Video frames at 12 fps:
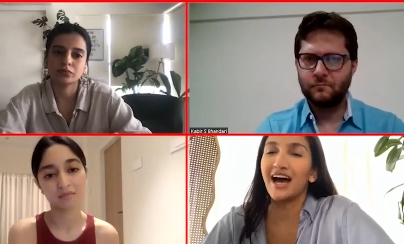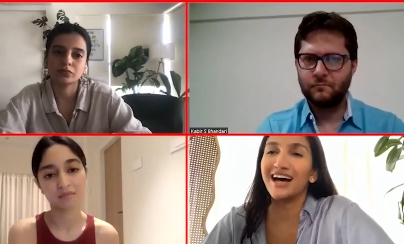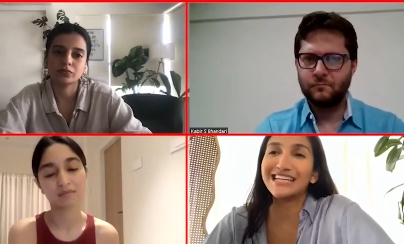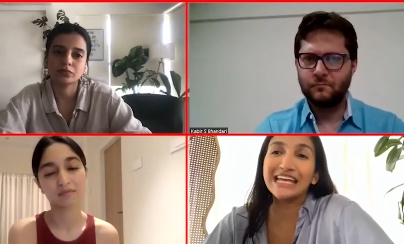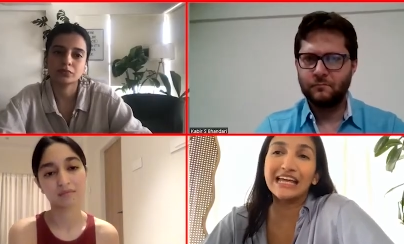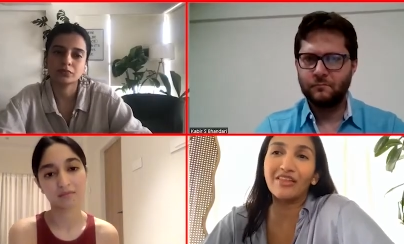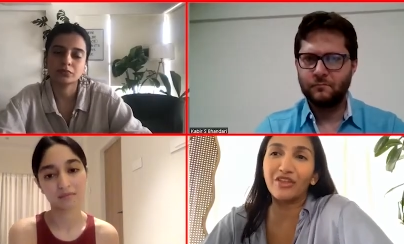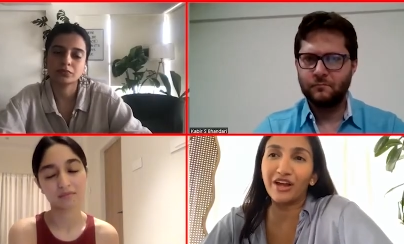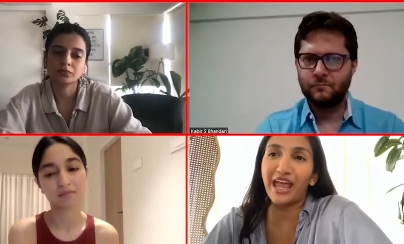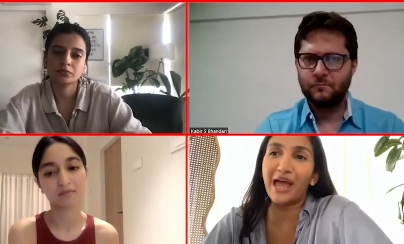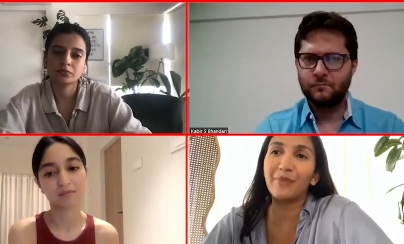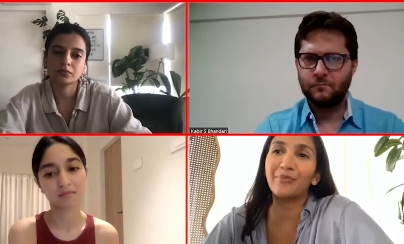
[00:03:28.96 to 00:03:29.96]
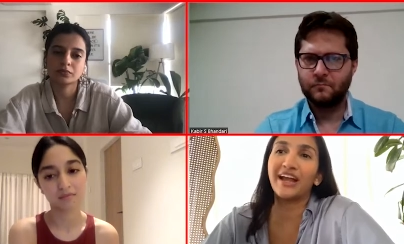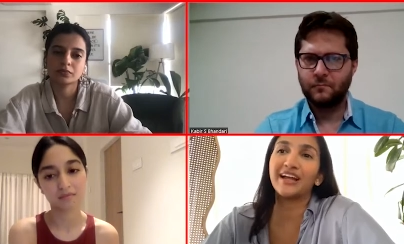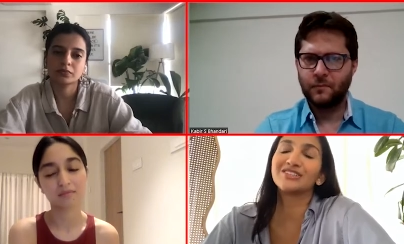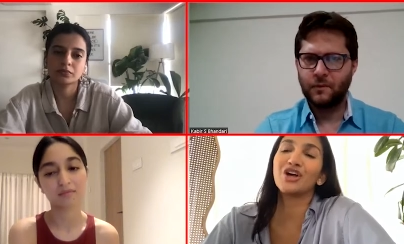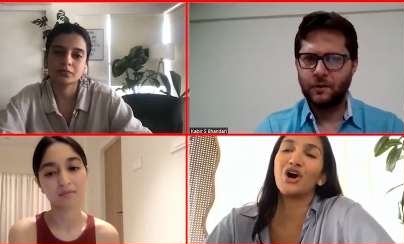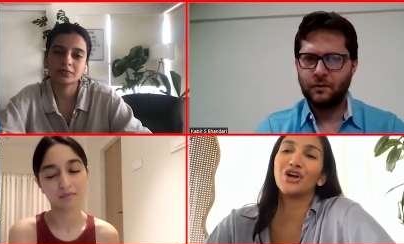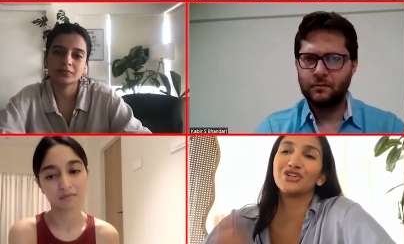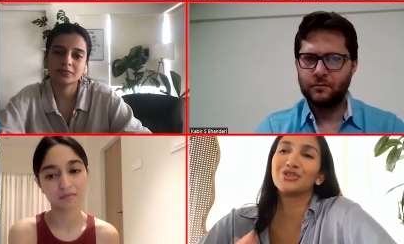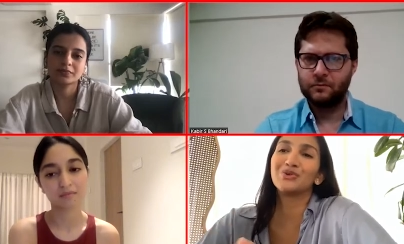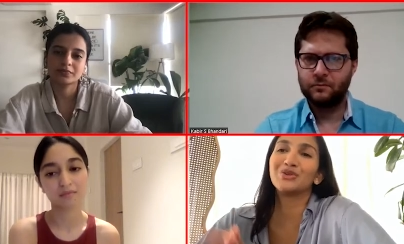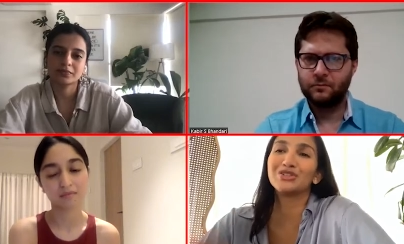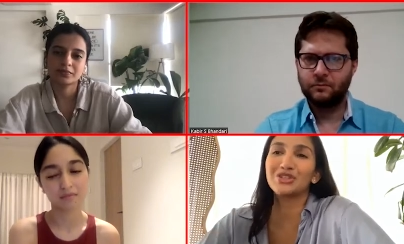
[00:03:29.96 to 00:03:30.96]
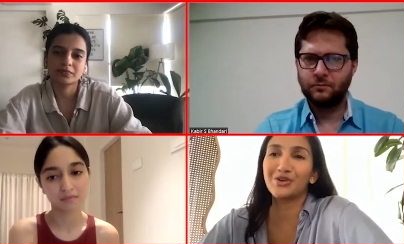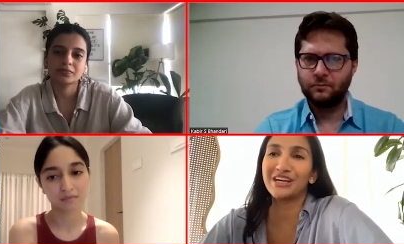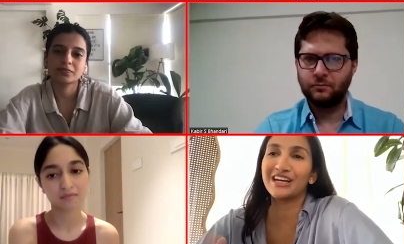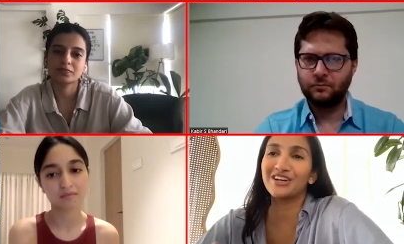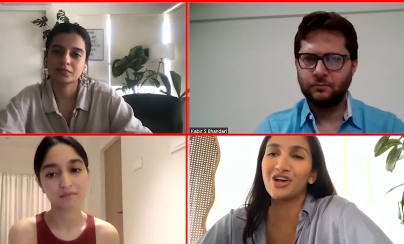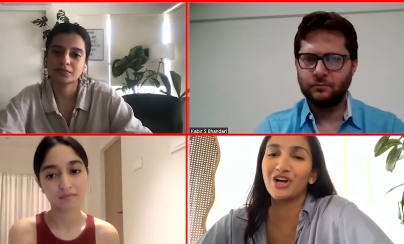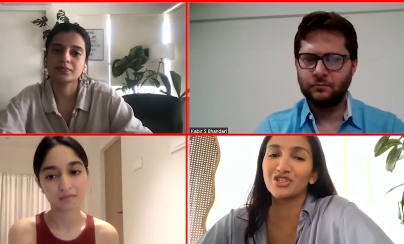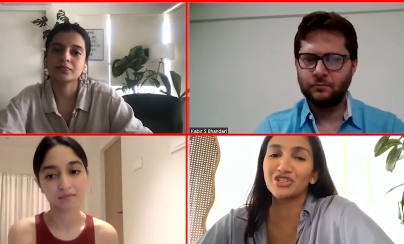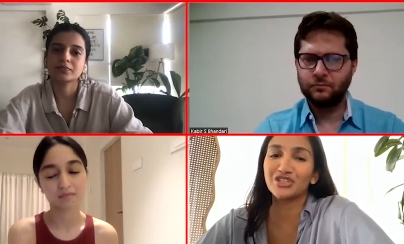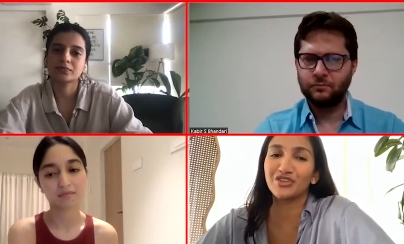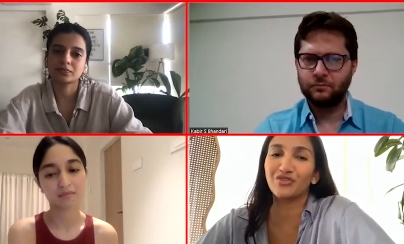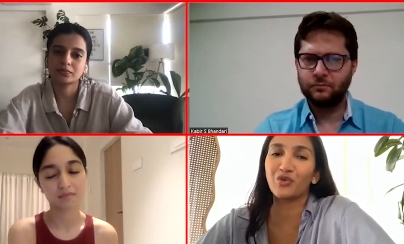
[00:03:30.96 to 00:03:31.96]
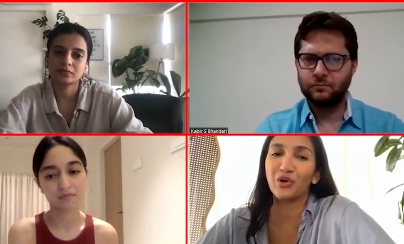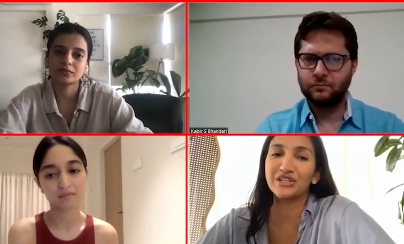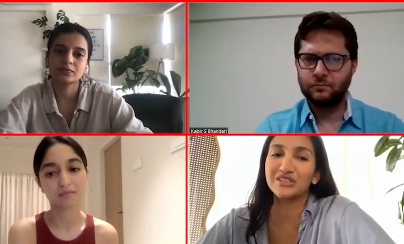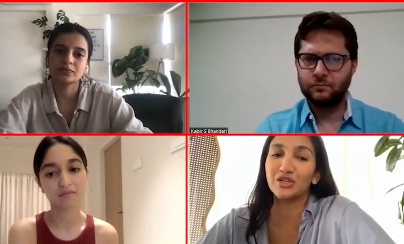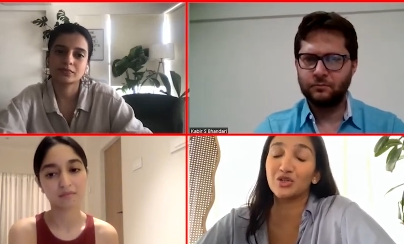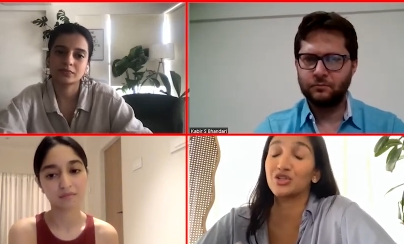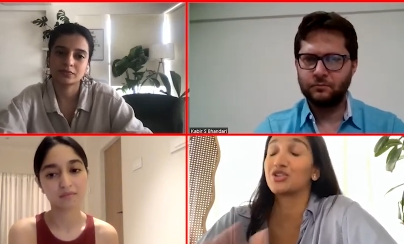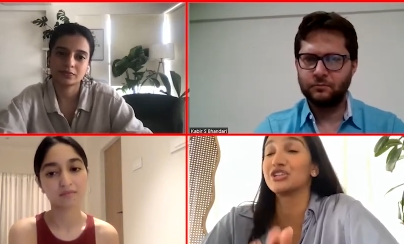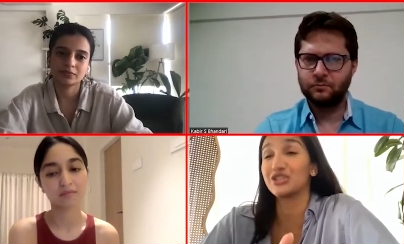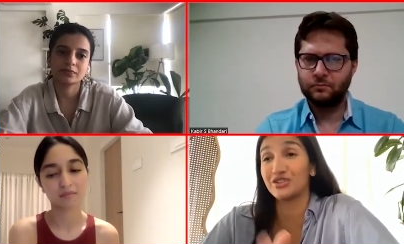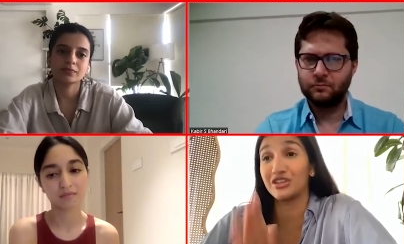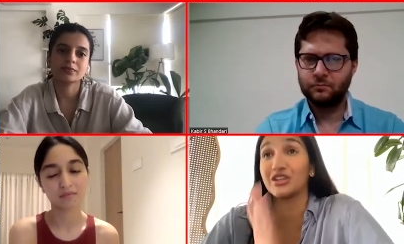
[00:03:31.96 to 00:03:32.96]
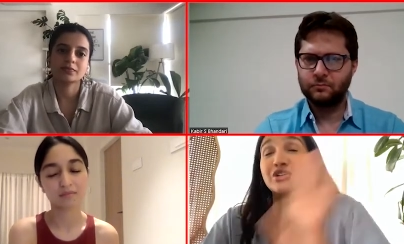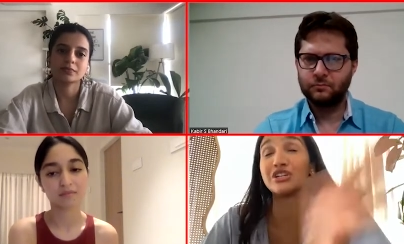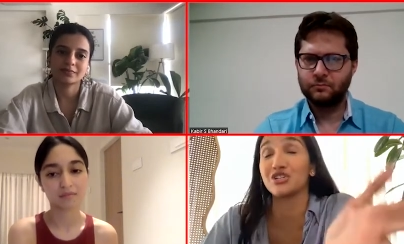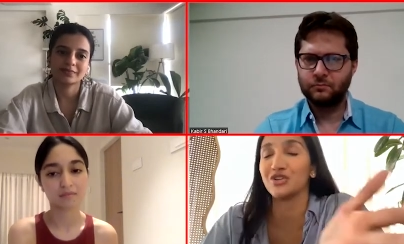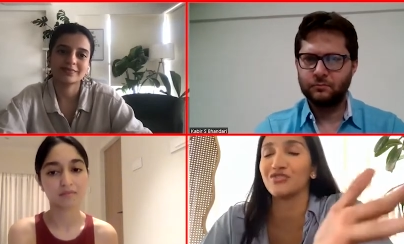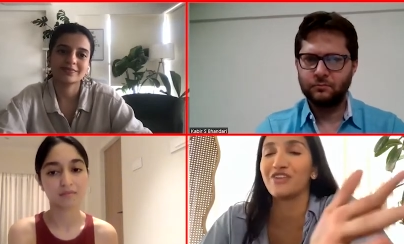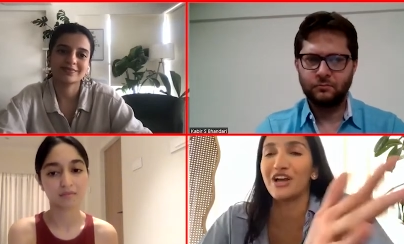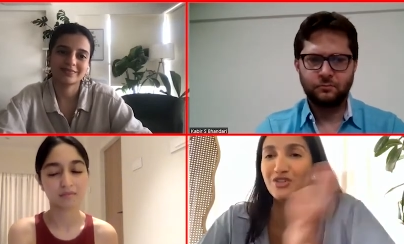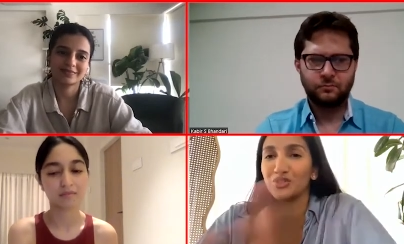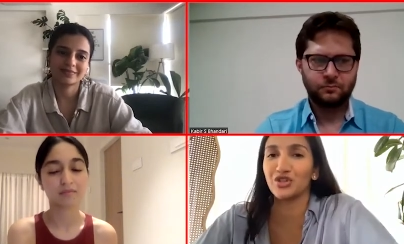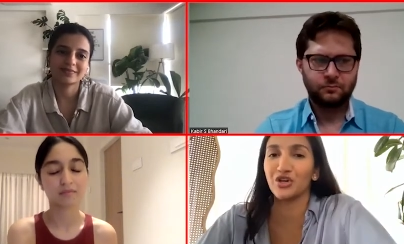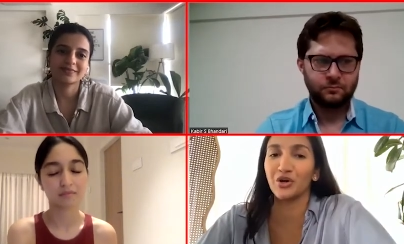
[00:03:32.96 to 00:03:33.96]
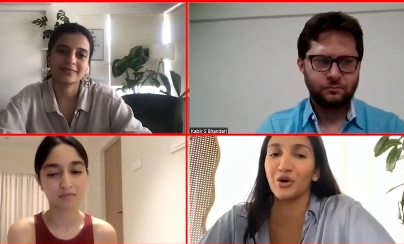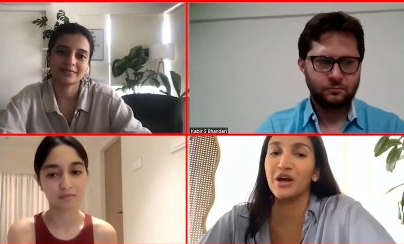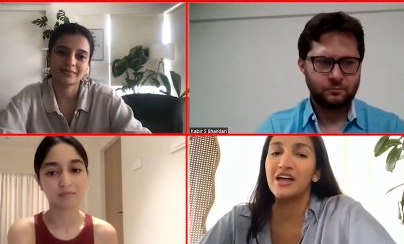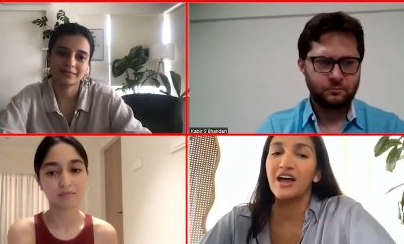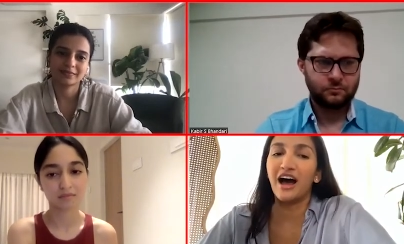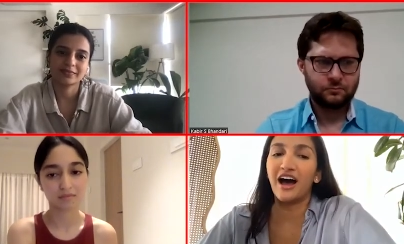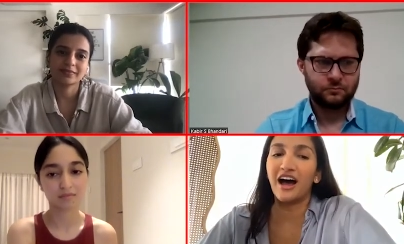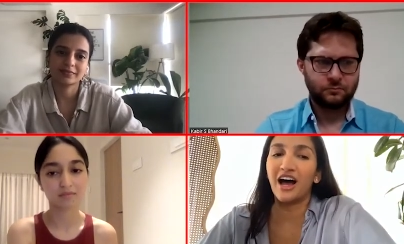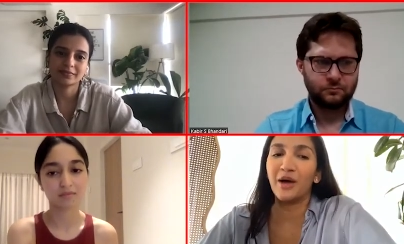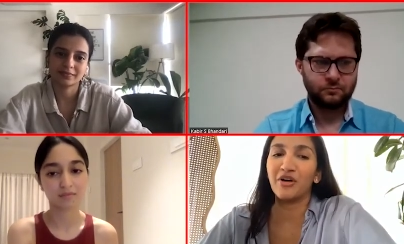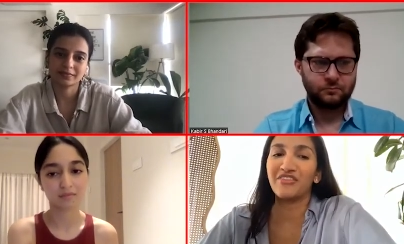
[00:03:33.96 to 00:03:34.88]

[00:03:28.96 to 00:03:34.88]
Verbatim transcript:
Speaker 1: taking their campaigns onto the screen and not just, of course, the traditional fashion show of